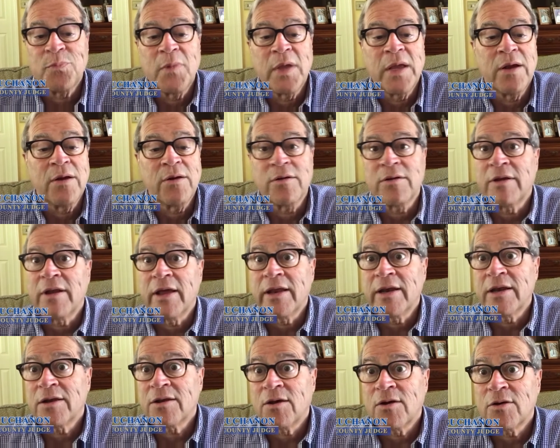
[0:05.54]
here today
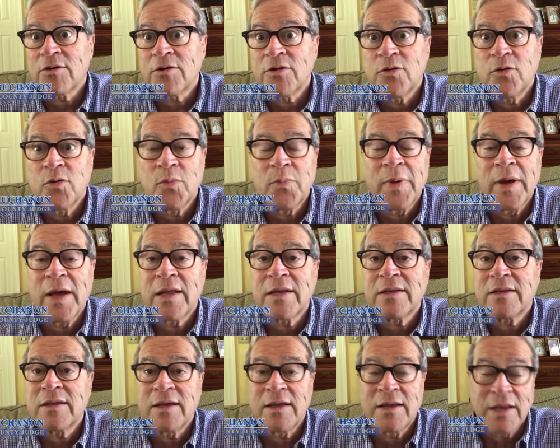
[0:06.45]
to talk to you about
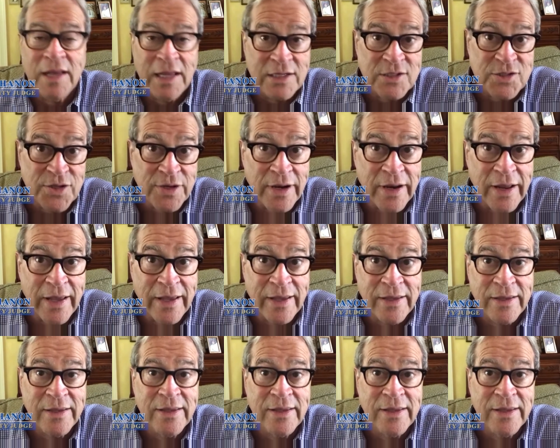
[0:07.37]
Election Day.